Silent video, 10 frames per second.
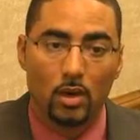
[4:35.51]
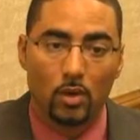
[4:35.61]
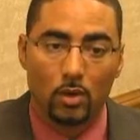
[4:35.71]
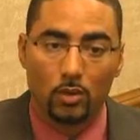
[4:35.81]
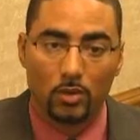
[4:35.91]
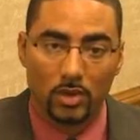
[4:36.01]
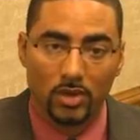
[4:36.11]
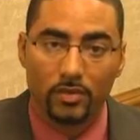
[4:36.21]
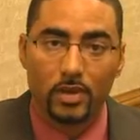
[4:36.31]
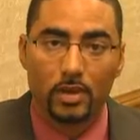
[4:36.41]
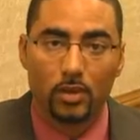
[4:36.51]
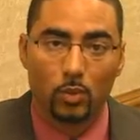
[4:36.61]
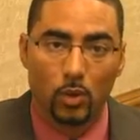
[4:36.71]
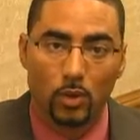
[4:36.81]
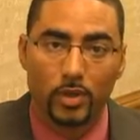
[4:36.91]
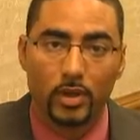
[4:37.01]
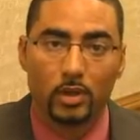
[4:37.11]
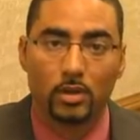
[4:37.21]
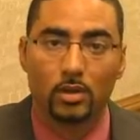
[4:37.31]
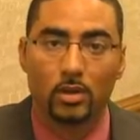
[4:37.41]
are living and
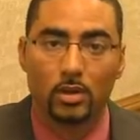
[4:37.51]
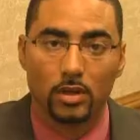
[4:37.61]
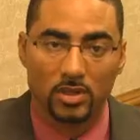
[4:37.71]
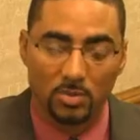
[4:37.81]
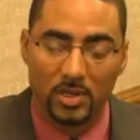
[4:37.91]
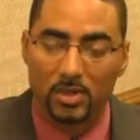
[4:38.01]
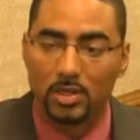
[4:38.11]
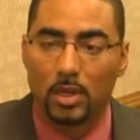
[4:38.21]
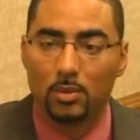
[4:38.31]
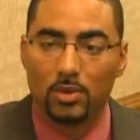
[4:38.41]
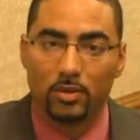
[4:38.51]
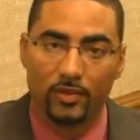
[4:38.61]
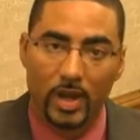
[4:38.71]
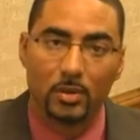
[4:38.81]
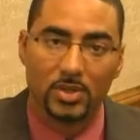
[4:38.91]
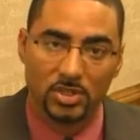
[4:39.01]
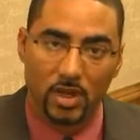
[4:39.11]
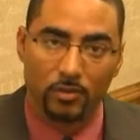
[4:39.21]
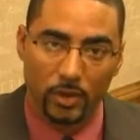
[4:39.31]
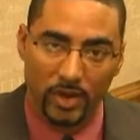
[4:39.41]
working and spending time with their families
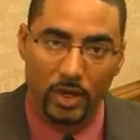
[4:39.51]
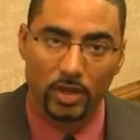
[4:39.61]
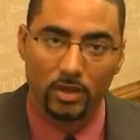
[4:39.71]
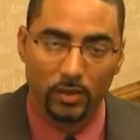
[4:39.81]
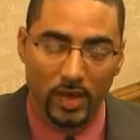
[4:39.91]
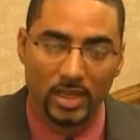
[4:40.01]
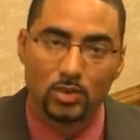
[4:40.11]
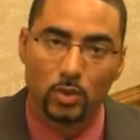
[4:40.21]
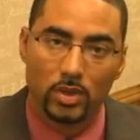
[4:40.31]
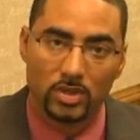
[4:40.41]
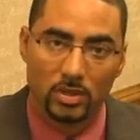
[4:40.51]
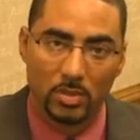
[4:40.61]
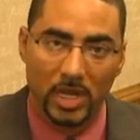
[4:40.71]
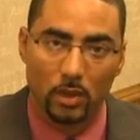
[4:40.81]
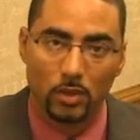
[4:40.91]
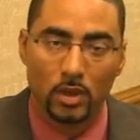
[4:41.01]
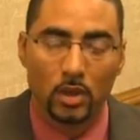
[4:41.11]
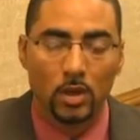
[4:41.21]
every day. That's what it's about.